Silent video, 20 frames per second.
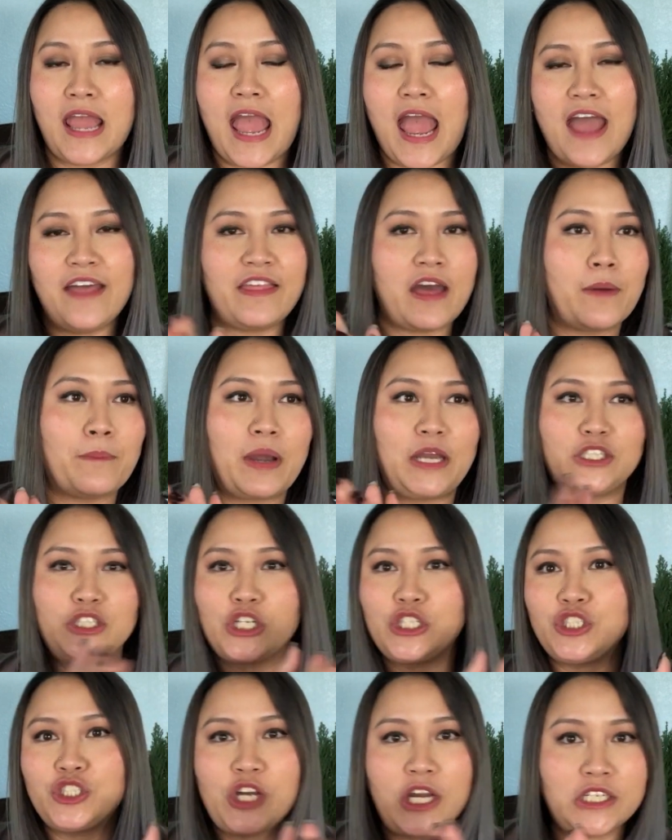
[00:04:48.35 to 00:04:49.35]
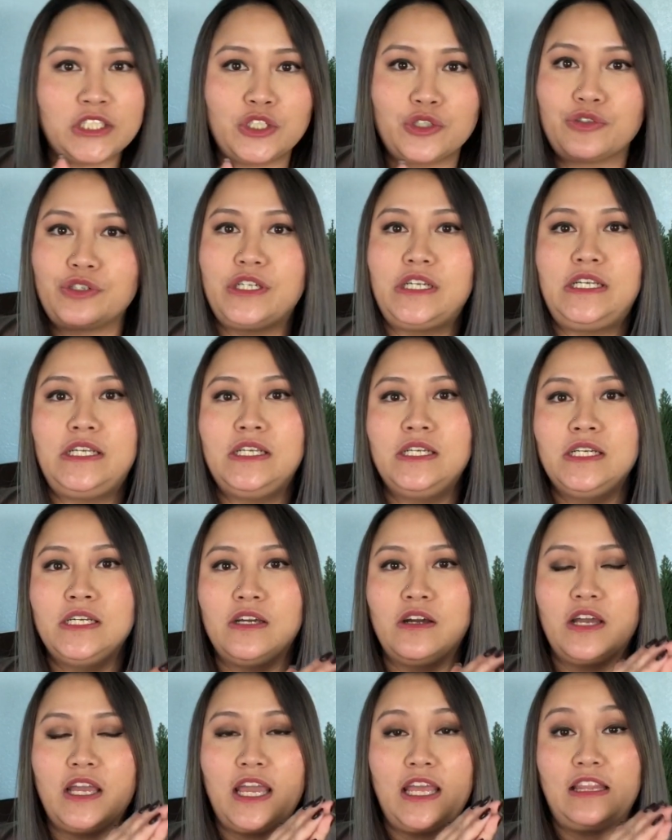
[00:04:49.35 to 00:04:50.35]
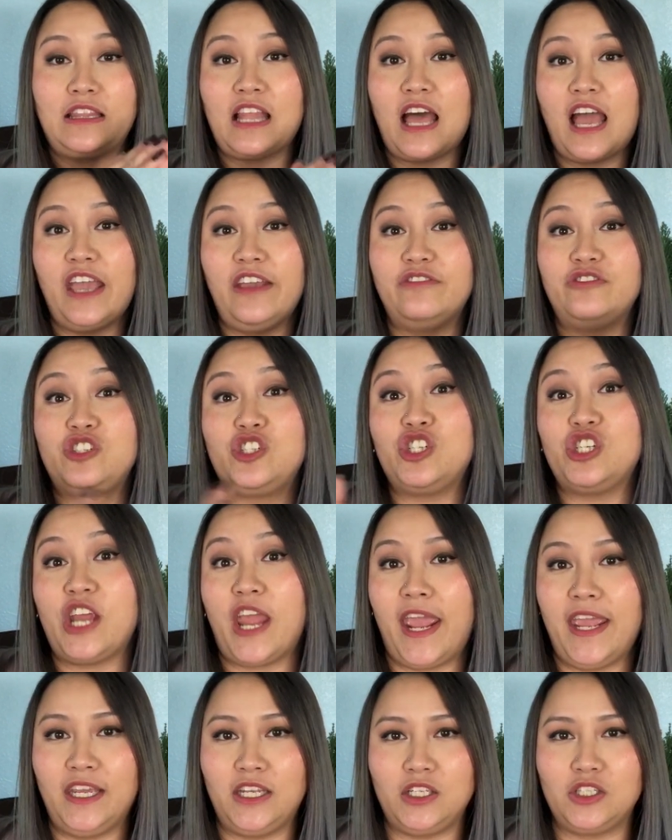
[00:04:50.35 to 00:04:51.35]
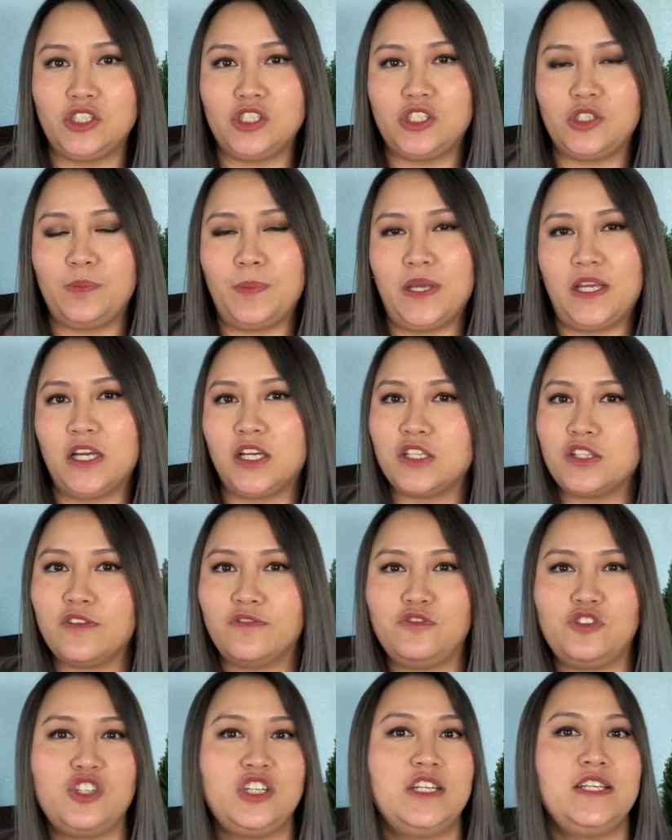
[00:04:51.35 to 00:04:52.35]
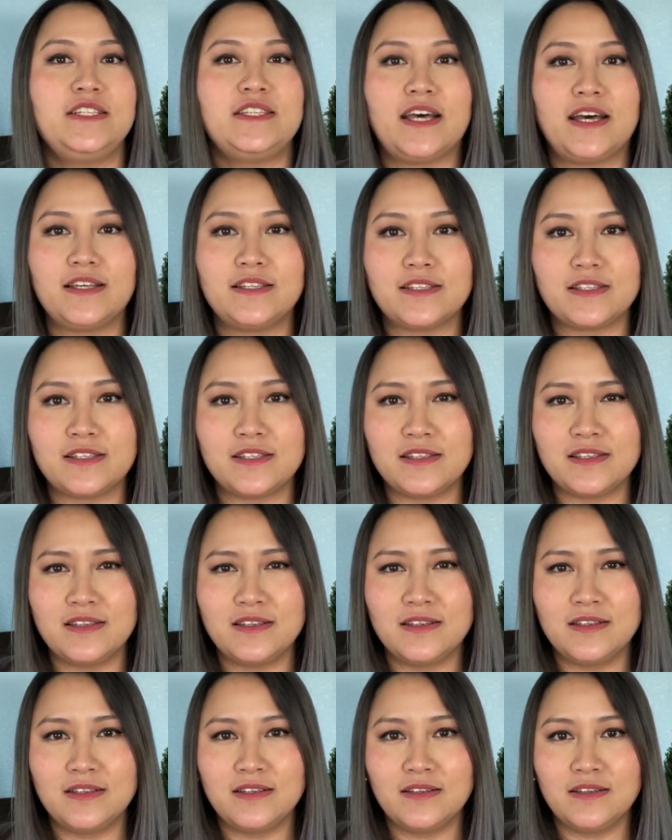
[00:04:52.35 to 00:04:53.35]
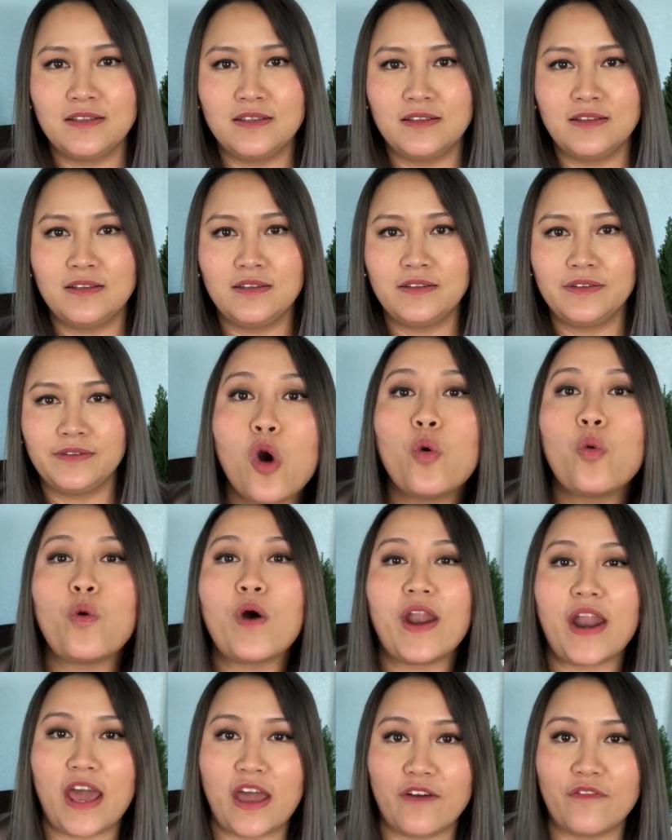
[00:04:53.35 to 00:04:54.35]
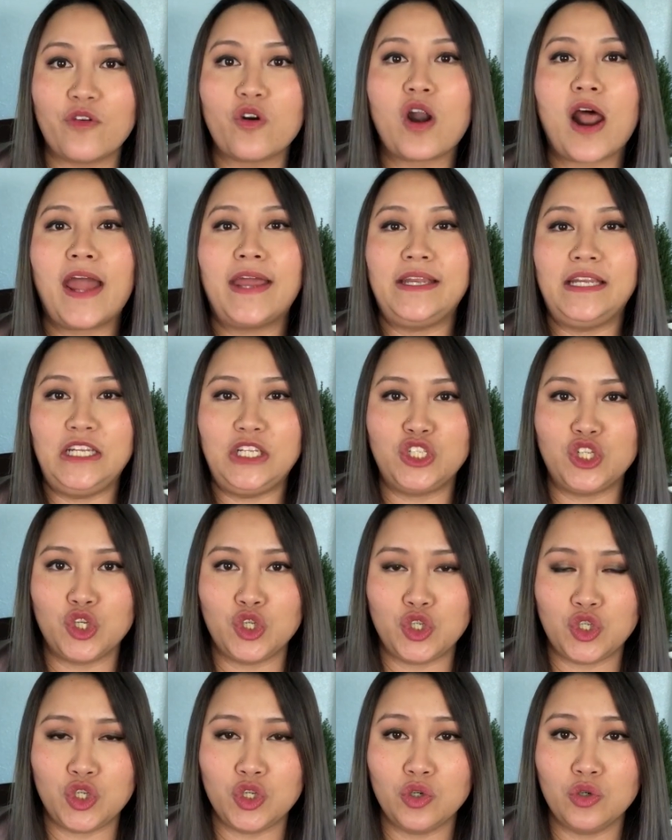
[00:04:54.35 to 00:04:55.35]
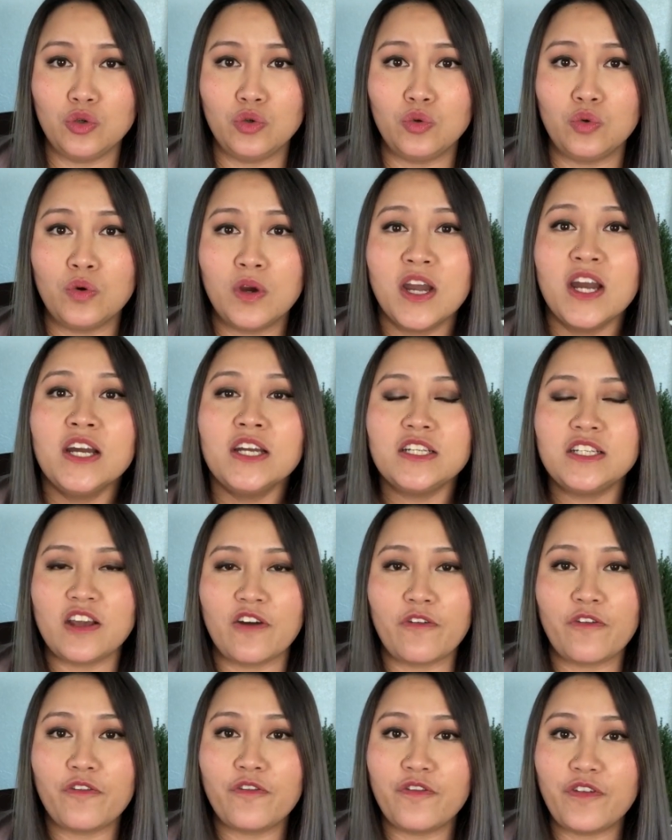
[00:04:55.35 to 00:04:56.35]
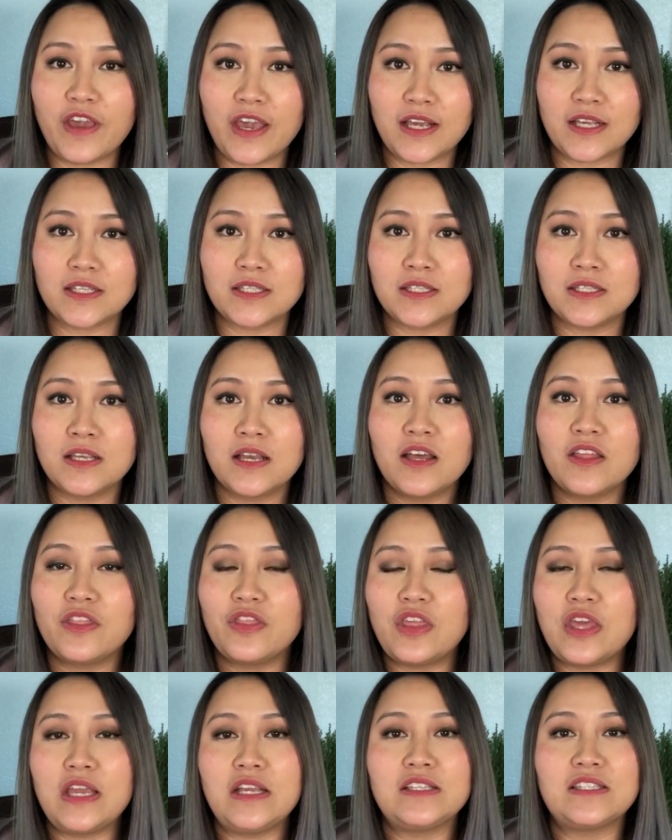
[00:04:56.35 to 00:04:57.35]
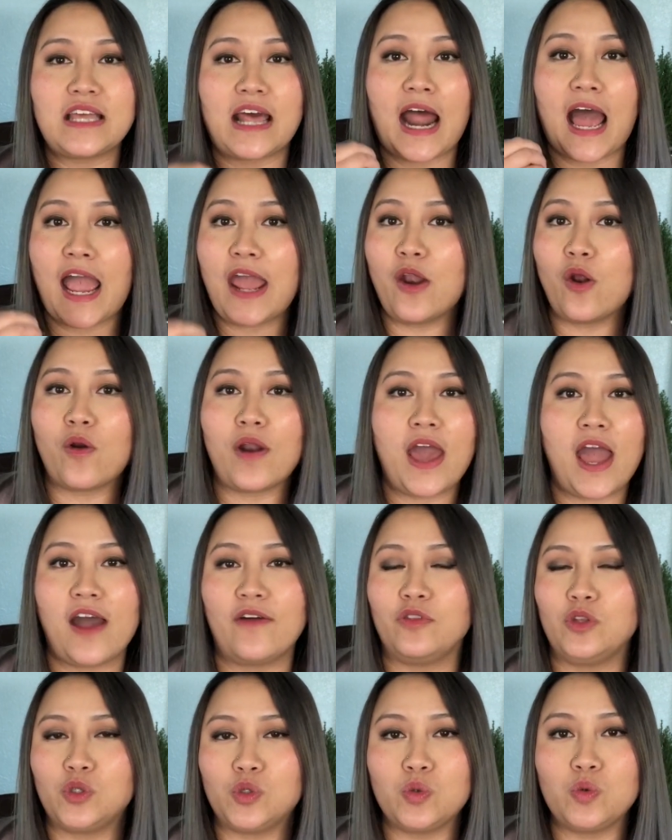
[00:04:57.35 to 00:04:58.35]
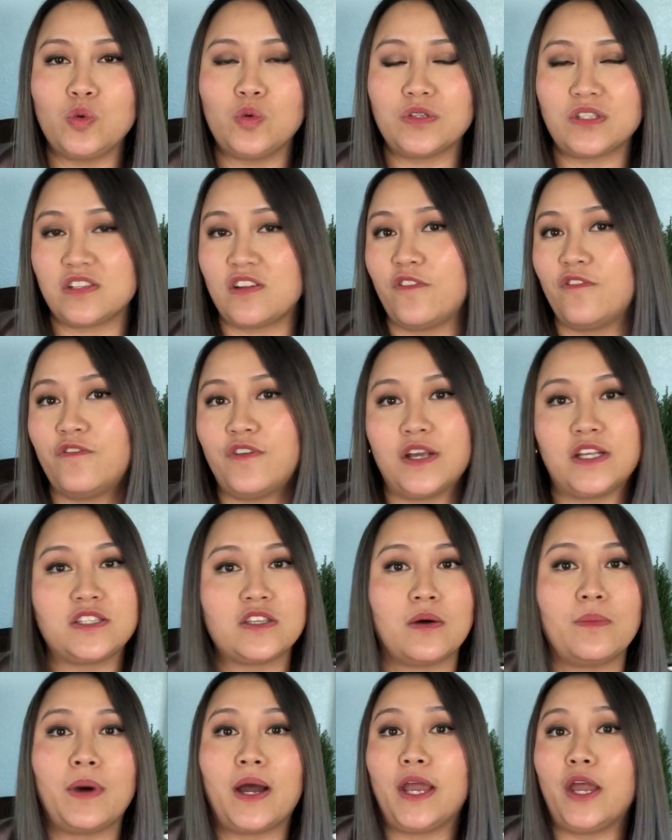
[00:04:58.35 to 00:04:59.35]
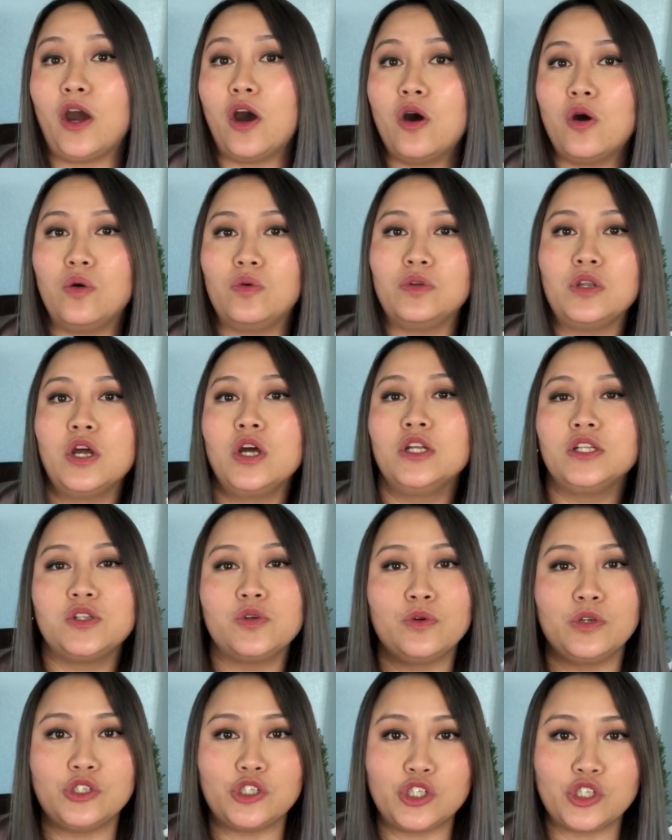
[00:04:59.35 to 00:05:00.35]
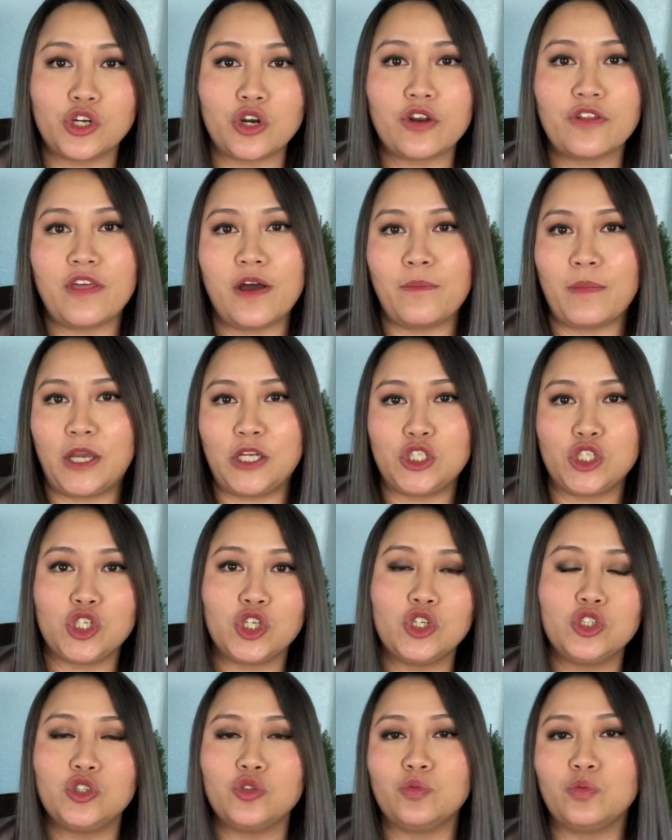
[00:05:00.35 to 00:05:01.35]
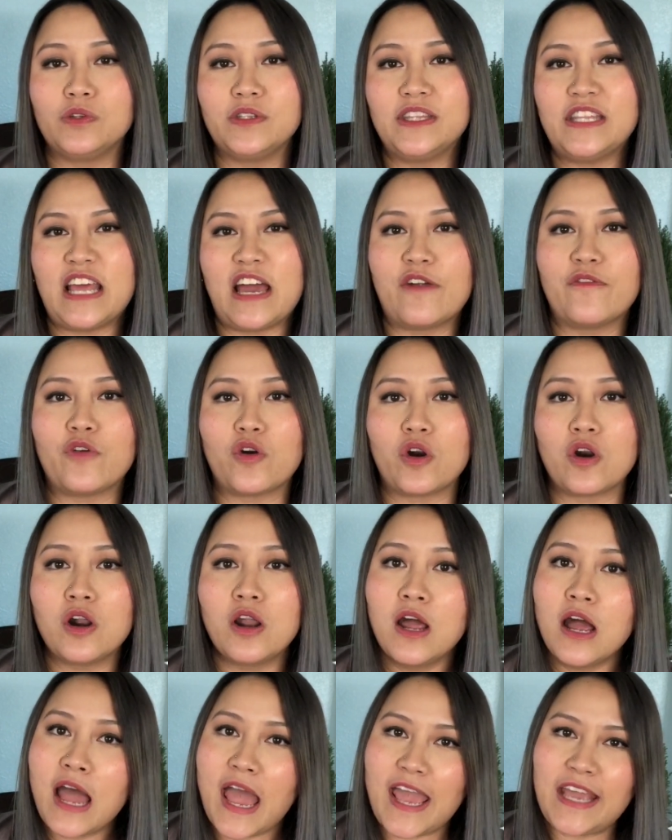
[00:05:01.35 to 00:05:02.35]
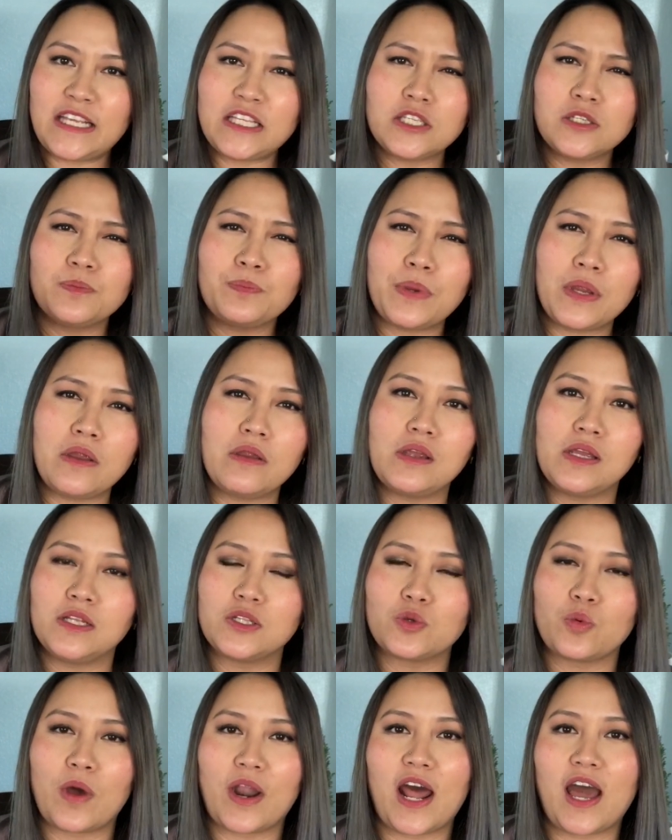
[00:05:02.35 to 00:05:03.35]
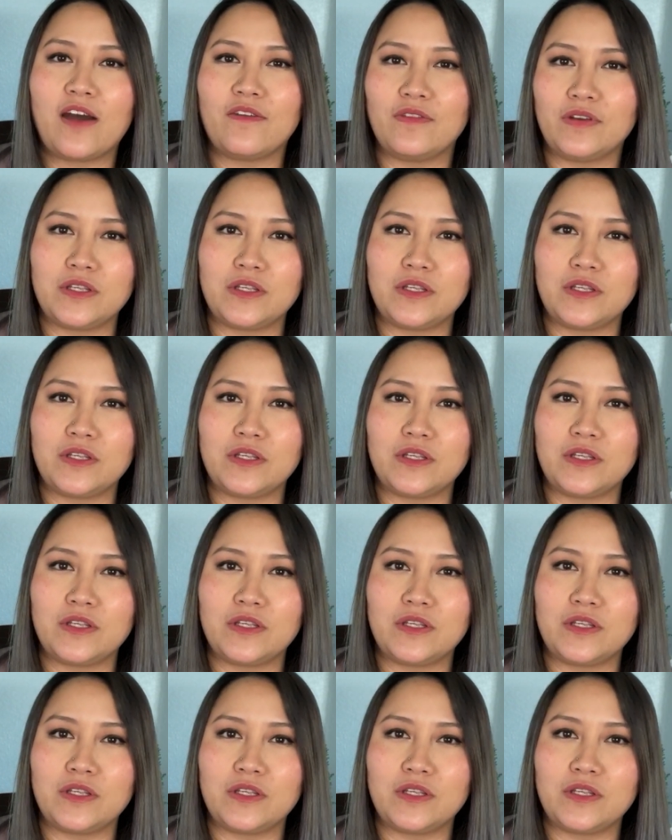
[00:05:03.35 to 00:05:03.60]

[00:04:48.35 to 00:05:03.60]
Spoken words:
And that my trajectory in life changed because of Jesus. Whatever I need to do to fix things that I don't have the tools to fix on my own to ensure that my children will never experience what I've